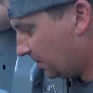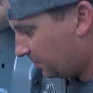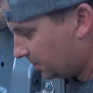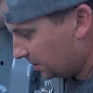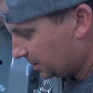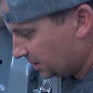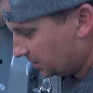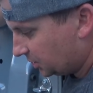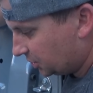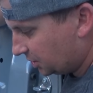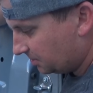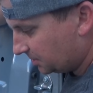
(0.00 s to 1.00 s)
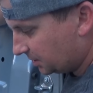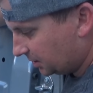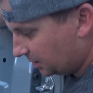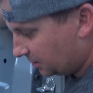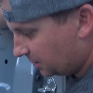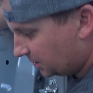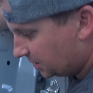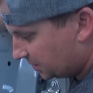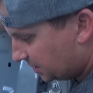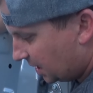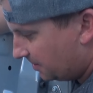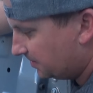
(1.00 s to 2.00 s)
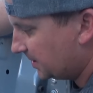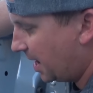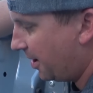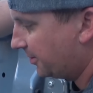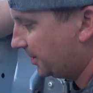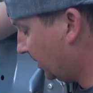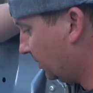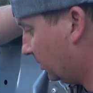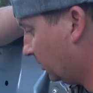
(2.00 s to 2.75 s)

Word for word: to be putting these shims in here. They just tape down and